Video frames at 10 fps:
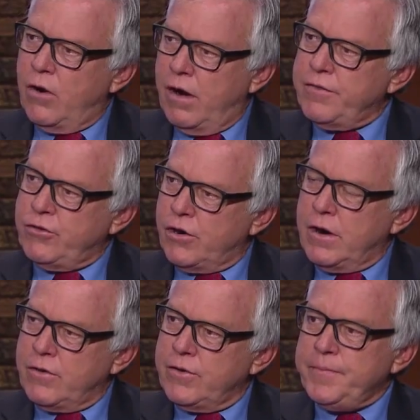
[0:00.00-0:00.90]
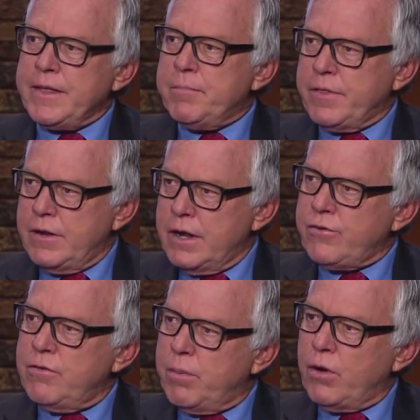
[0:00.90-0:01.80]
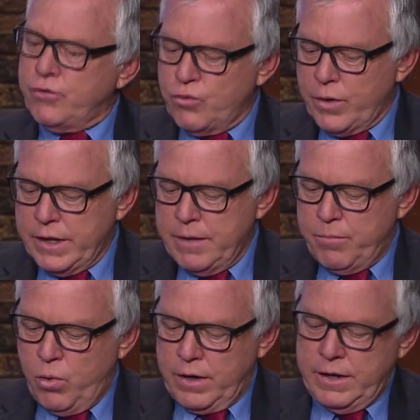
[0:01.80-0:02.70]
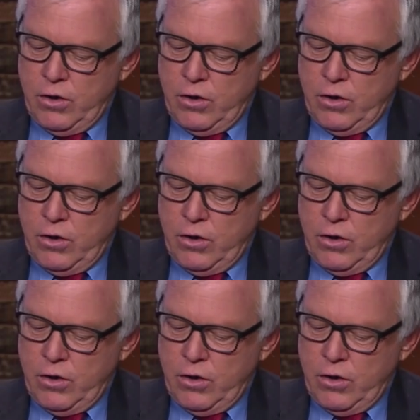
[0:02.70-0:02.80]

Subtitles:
off the charts. But the nuts and bolts is really important